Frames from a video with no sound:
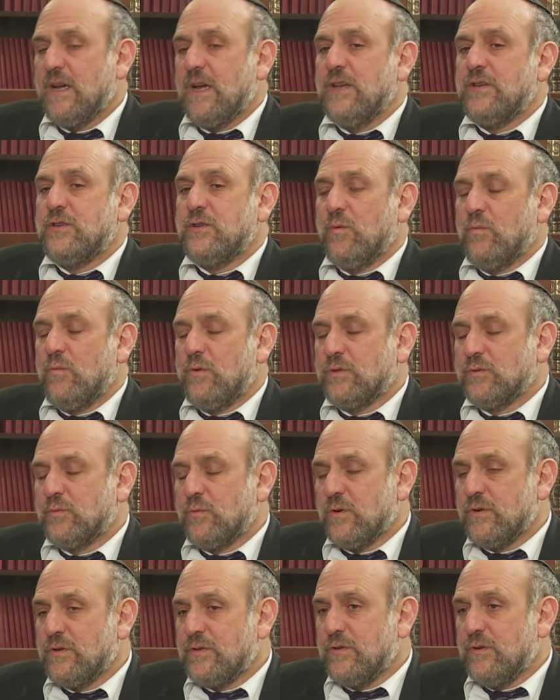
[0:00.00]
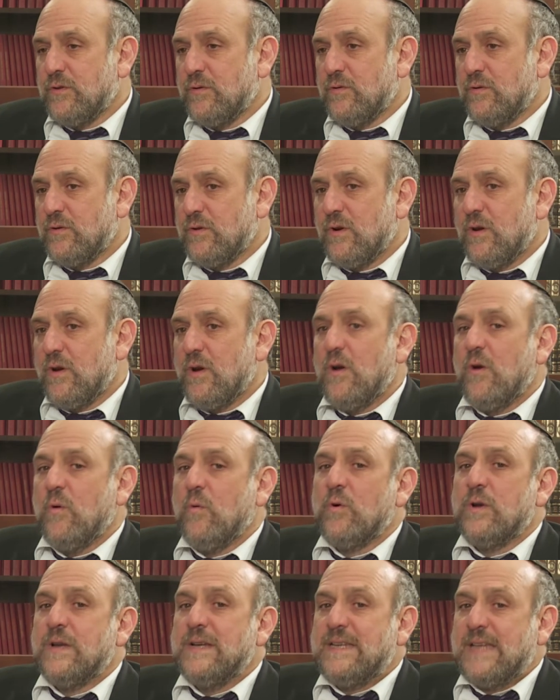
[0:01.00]
until World War II
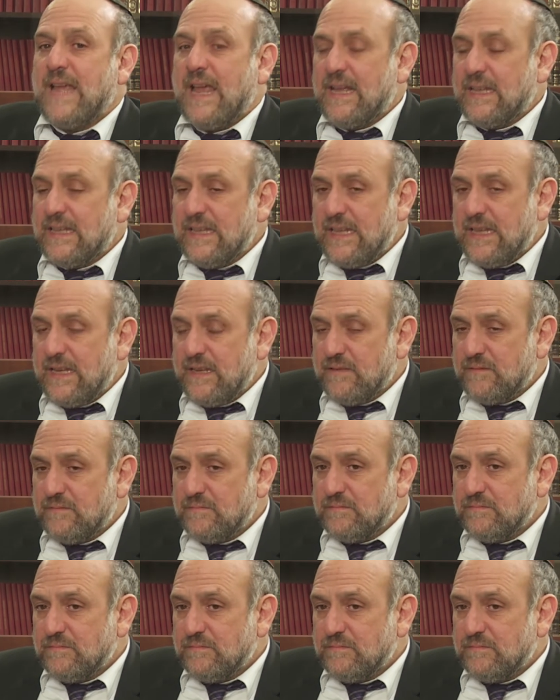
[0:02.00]
were a daily,